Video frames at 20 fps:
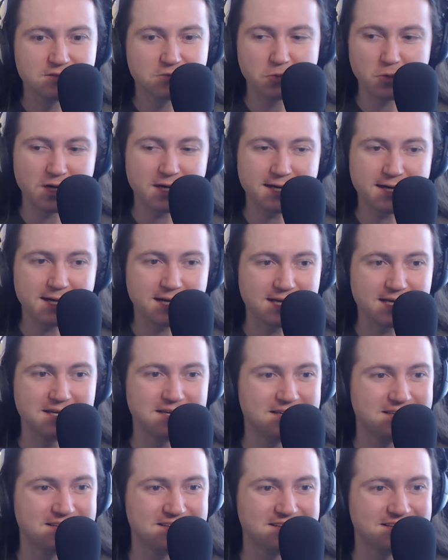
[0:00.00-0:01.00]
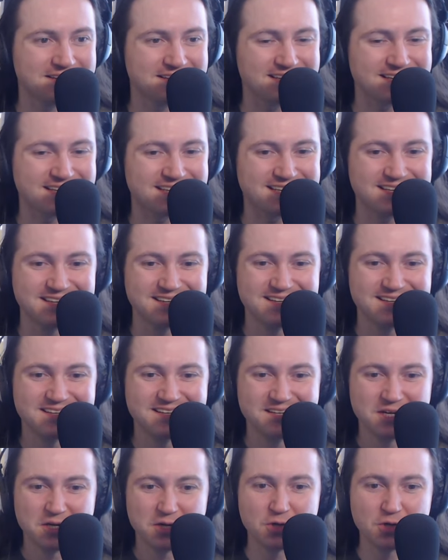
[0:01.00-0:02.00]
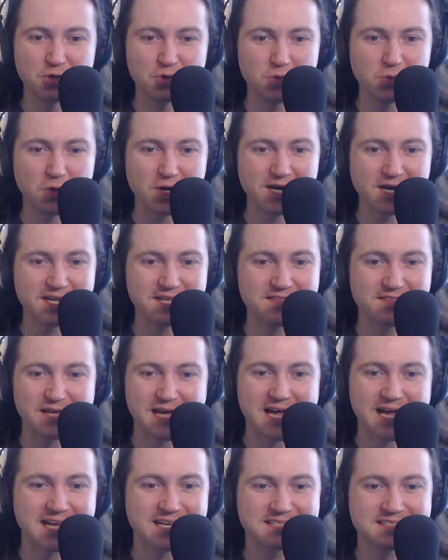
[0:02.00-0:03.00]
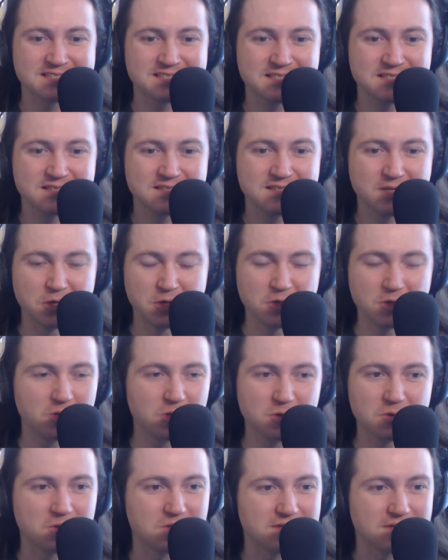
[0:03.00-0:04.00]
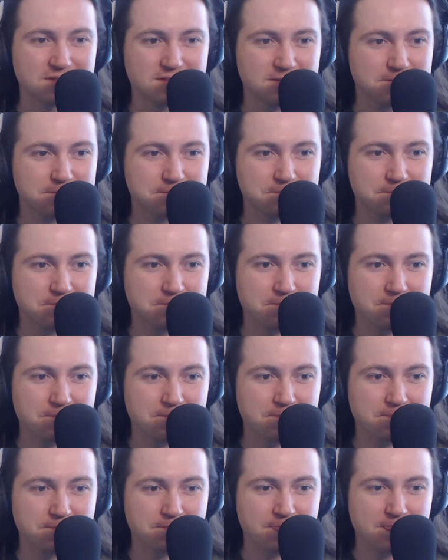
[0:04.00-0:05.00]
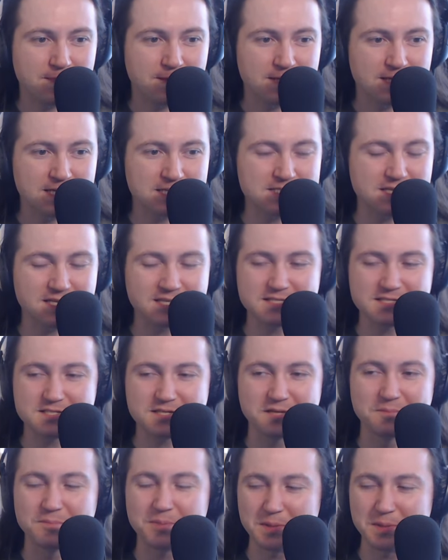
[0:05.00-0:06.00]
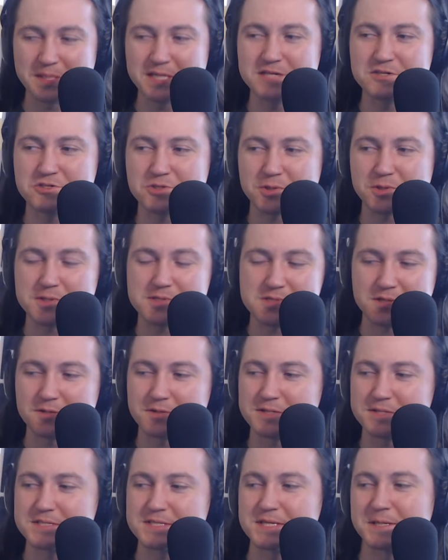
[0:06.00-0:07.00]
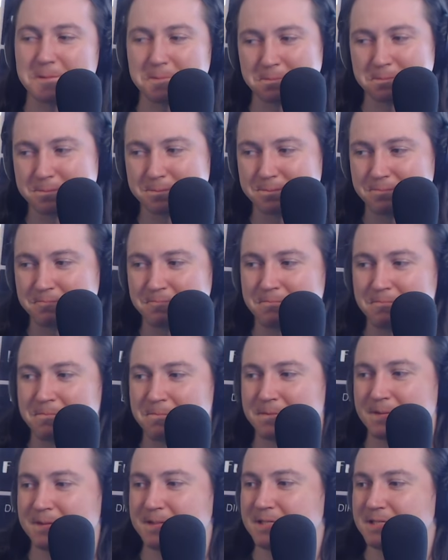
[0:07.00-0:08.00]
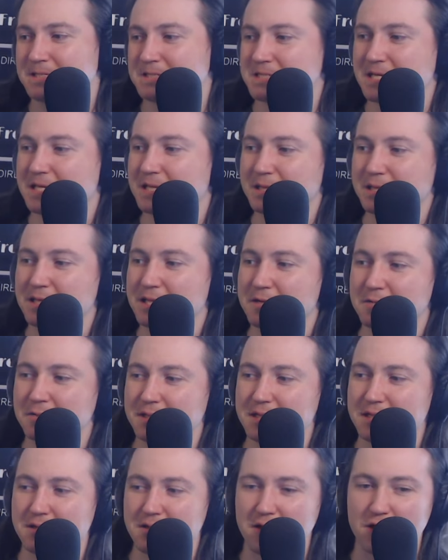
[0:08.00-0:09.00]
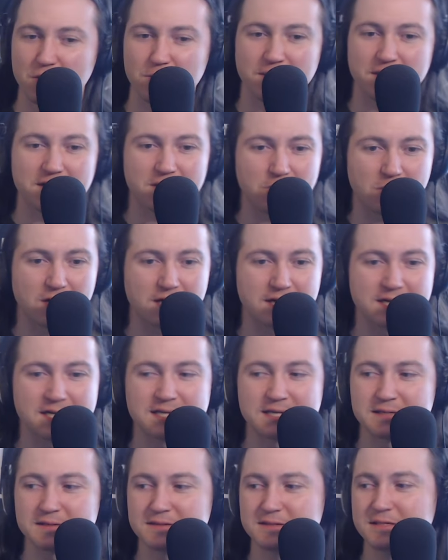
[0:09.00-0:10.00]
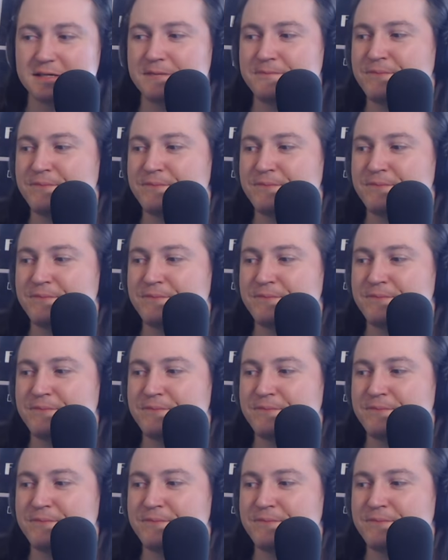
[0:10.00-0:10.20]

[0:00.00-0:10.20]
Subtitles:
Why? Like, who wanted that? Who? It's complete George Lucasing. It's like literally nobody wanted it.